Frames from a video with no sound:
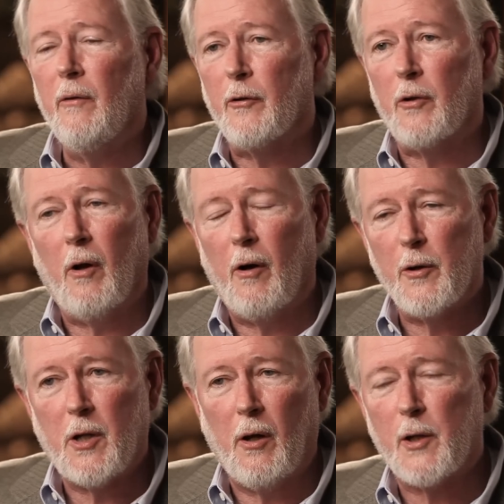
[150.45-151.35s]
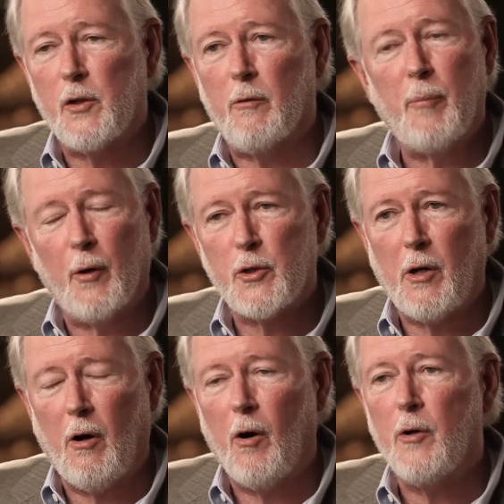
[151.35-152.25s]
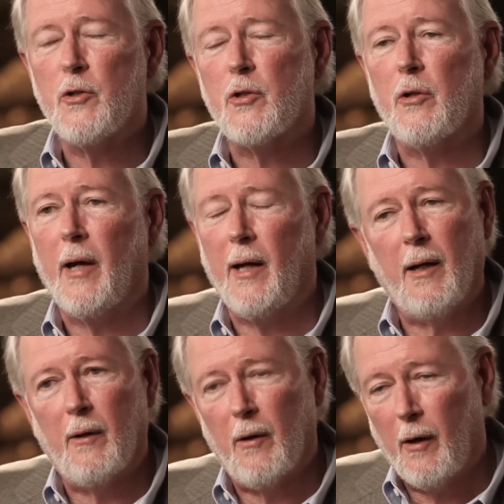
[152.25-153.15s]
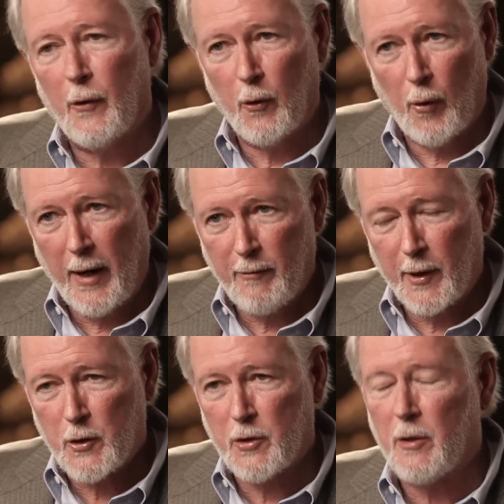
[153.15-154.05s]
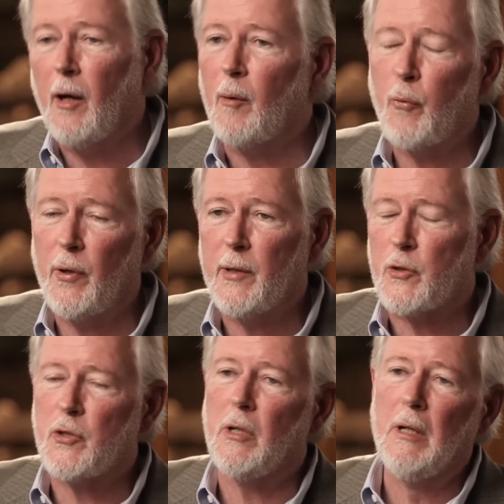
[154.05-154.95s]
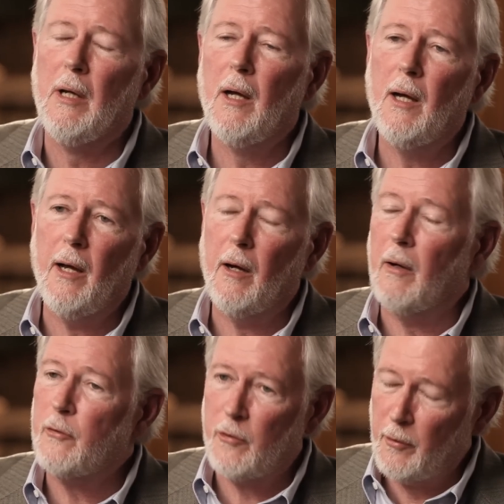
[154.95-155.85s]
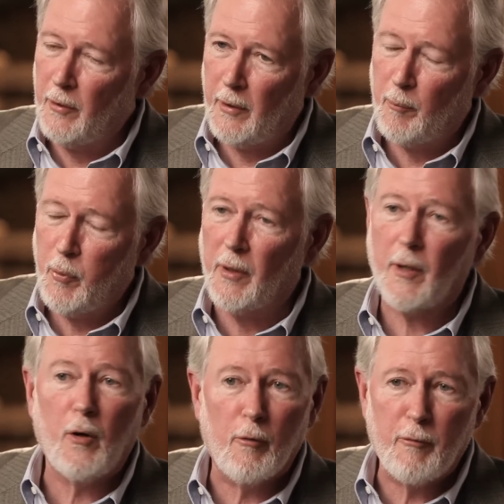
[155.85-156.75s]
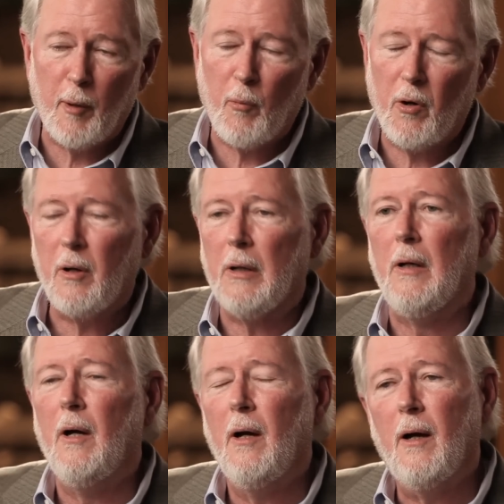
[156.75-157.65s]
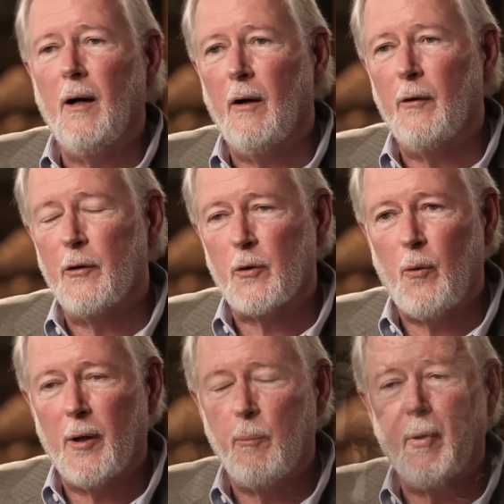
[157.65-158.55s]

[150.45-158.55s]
There's a large collection of postcards and other graphics, prints, certain political ephemera. There's quite a